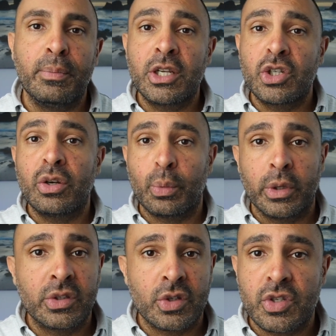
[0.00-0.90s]
Make sure your
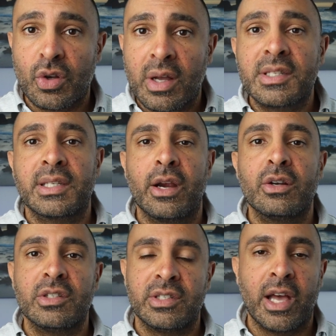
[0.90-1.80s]
realtor is not
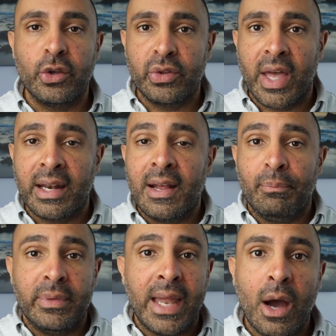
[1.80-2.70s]
scared to tell you that
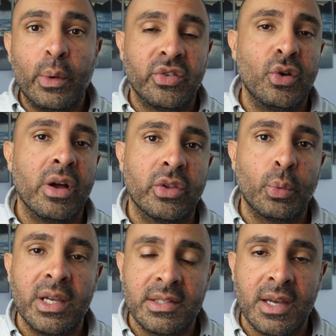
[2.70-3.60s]
now is not the
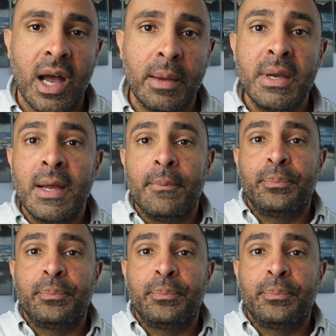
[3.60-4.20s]
right time.